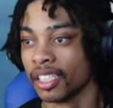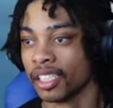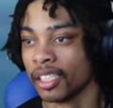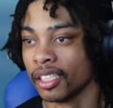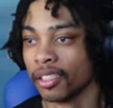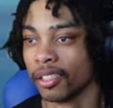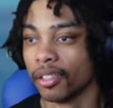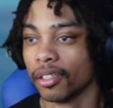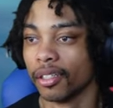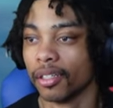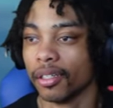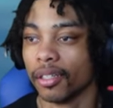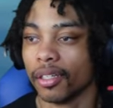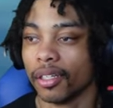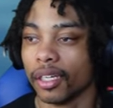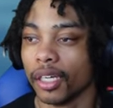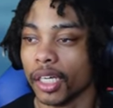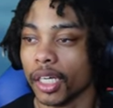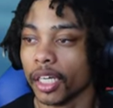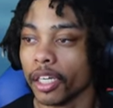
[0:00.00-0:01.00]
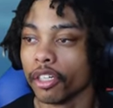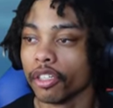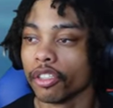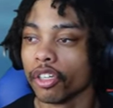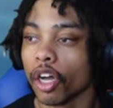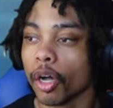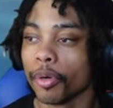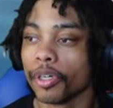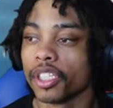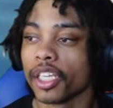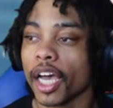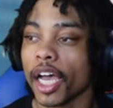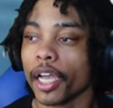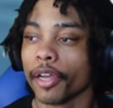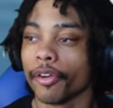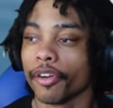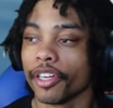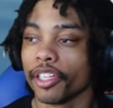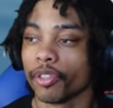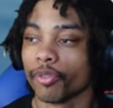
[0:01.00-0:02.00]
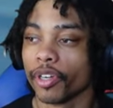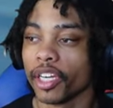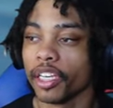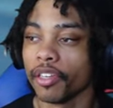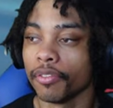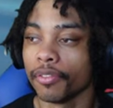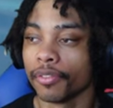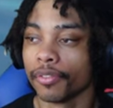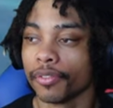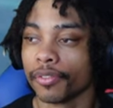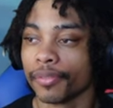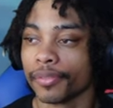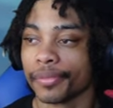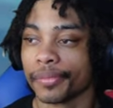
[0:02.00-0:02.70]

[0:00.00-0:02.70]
I hear they're always hiring in the reef.